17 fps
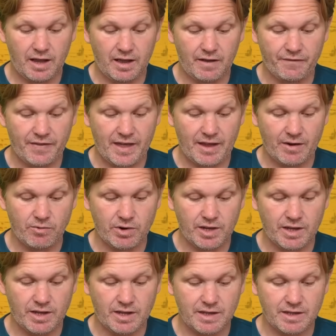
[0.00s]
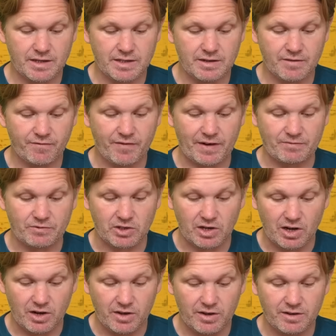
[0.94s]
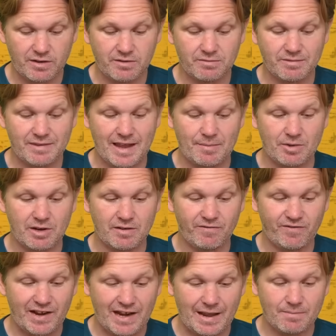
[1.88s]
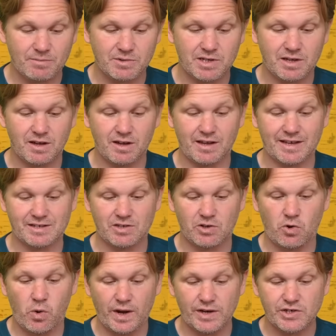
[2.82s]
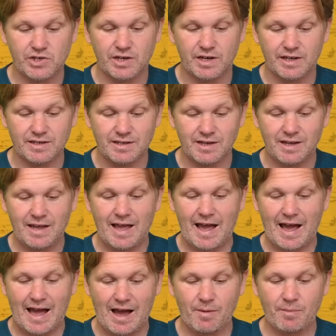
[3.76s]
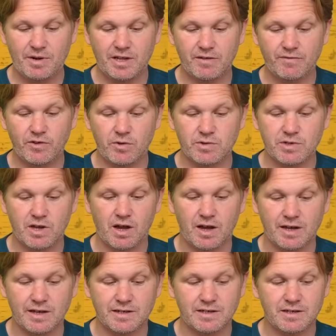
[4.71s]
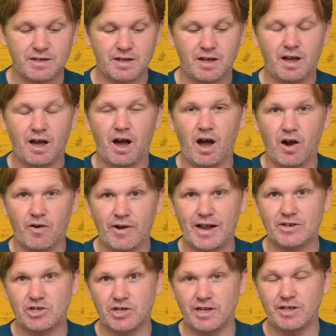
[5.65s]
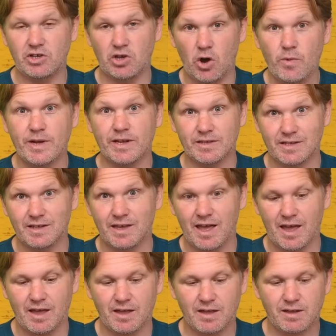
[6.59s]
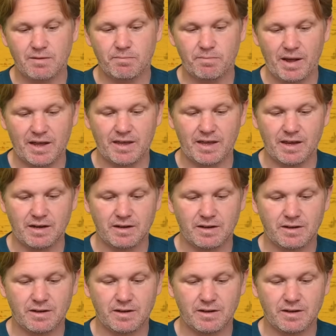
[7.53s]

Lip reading: There is Faf de Klerk, Damian Willemser. I guess the question is, how many of those guys are actually going to get back in?